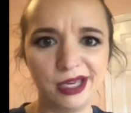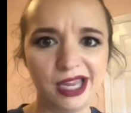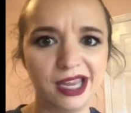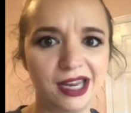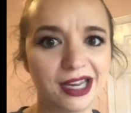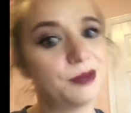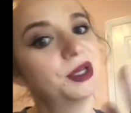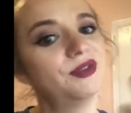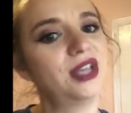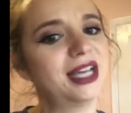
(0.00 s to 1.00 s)
and I will
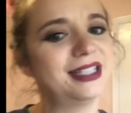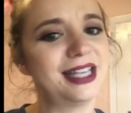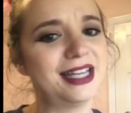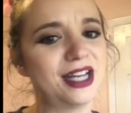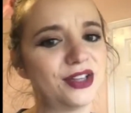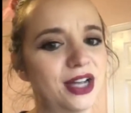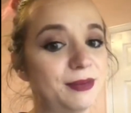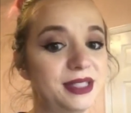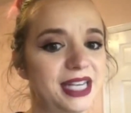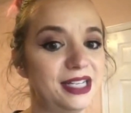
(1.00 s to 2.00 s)
give you guys another
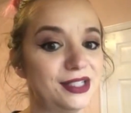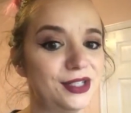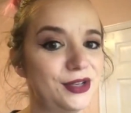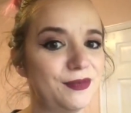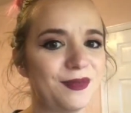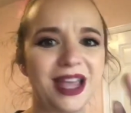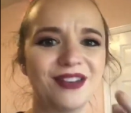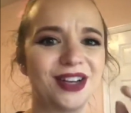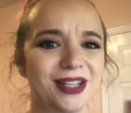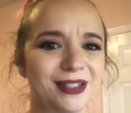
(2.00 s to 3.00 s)
update soon. Have an
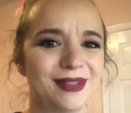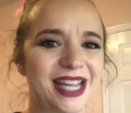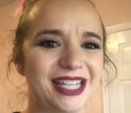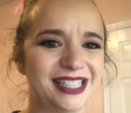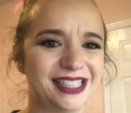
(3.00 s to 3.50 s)
awesome night.